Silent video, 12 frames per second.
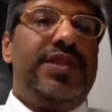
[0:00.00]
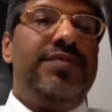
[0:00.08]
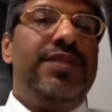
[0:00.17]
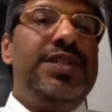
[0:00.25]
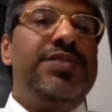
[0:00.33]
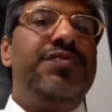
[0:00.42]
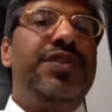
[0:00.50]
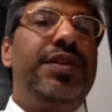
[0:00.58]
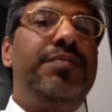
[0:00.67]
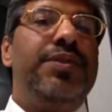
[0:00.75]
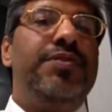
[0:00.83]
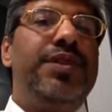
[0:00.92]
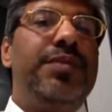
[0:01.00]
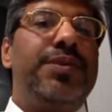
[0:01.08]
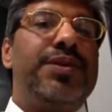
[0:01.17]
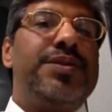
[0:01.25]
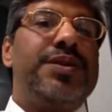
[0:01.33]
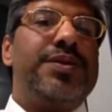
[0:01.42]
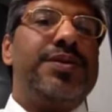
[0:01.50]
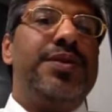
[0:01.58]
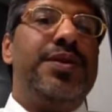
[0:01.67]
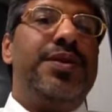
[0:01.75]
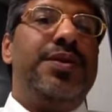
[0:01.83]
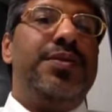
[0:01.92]
Once we improve the process
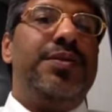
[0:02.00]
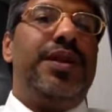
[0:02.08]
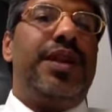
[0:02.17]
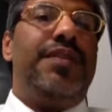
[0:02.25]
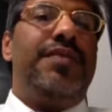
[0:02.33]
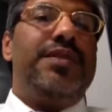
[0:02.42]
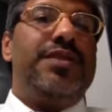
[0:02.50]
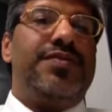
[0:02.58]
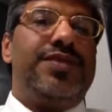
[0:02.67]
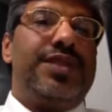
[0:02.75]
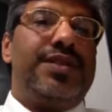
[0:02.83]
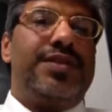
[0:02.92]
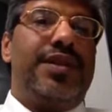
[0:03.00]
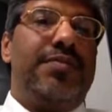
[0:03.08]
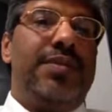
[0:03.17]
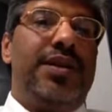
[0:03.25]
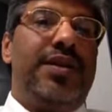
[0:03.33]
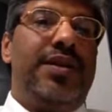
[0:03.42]
to the levels of Six Sigma,